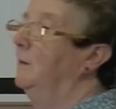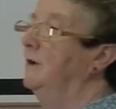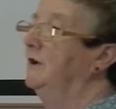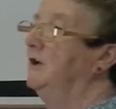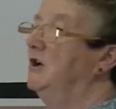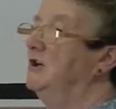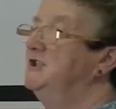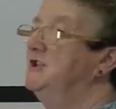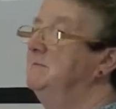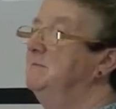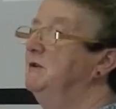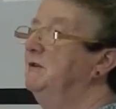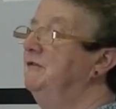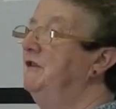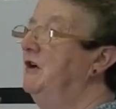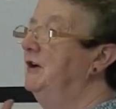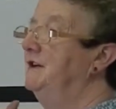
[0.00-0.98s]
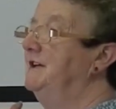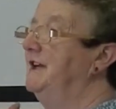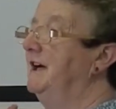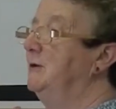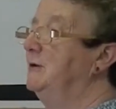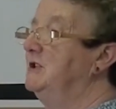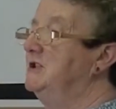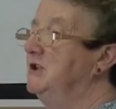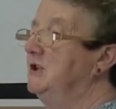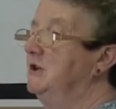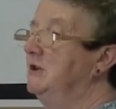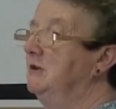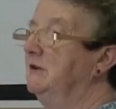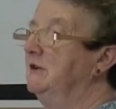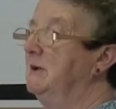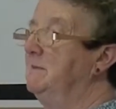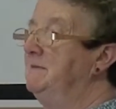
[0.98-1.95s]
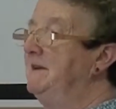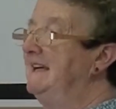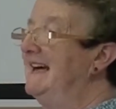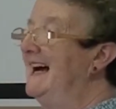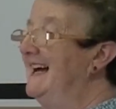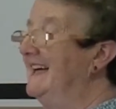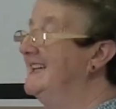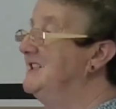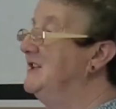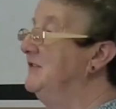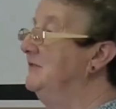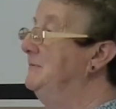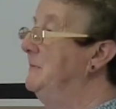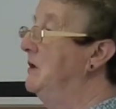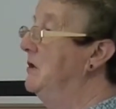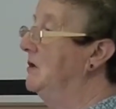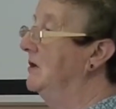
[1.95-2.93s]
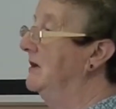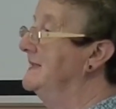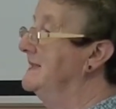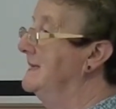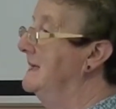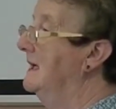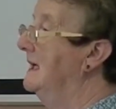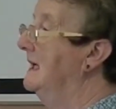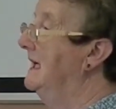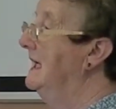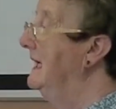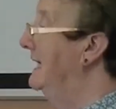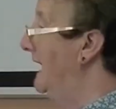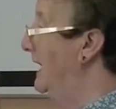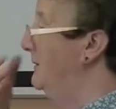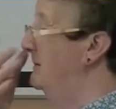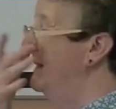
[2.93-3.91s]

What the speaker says: We're going to move on now to the BeActive box. How